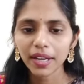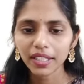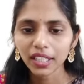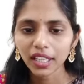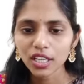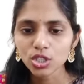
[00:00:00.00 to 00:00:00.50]

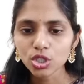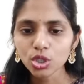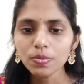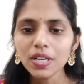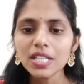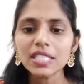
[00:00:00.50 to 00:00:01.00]
by the
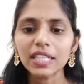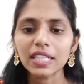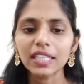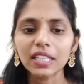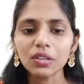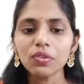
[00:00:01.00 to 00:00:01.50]
consumers
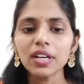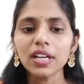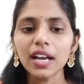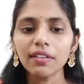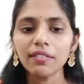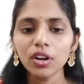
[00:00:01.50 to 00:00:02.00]
at a
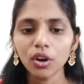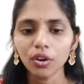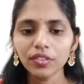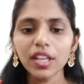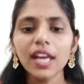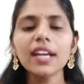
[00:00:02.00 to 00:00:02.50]
given level
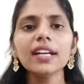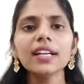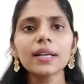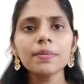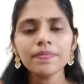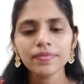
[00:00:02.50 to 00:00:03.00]
of their
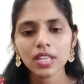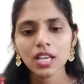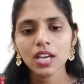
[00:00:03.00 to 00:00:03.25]
income,